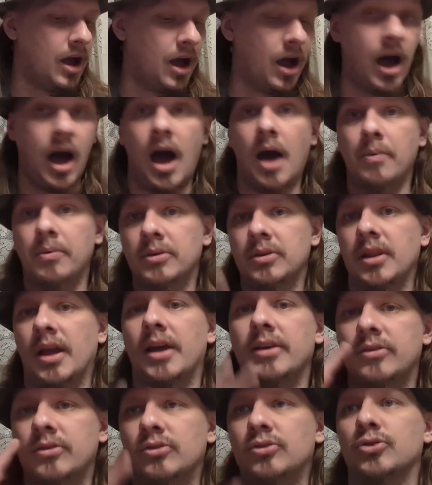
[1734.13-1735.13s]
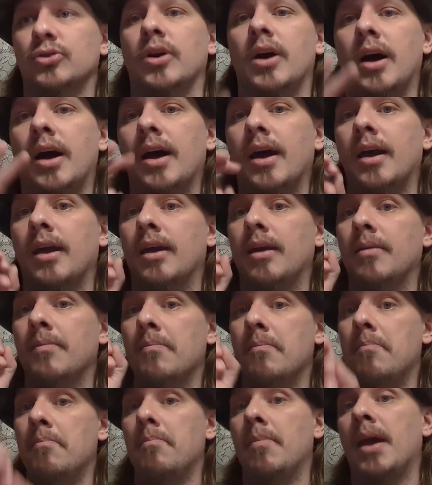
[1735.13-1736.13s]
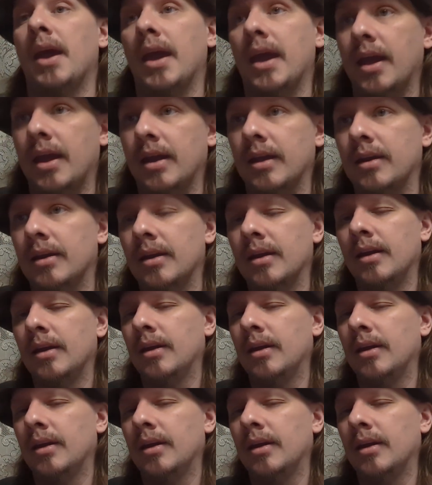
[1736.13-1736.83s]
I would like to try Made.